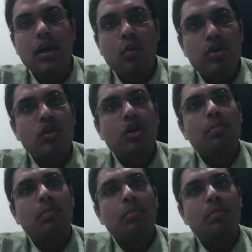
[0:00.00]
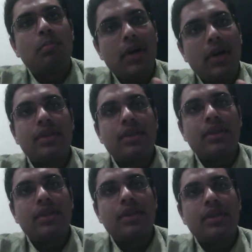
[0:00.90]
which could perhaps assist the
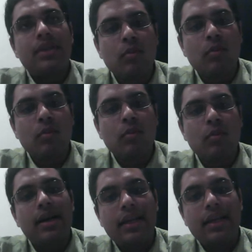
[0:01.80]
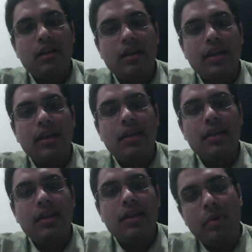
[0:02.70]
Supreme Court quite regularly in
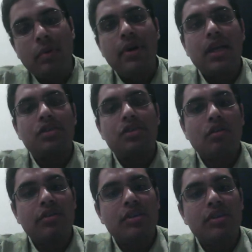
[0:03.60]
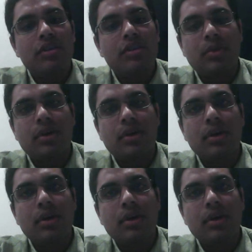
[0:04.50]
the implementation of its judgment.